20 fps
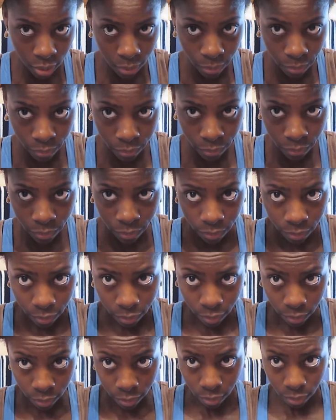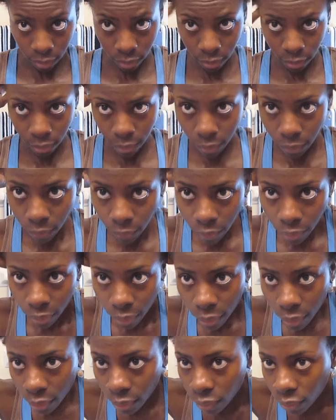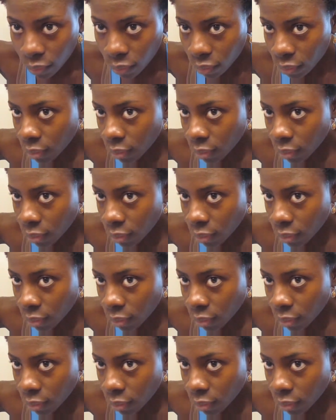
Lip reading: (silence)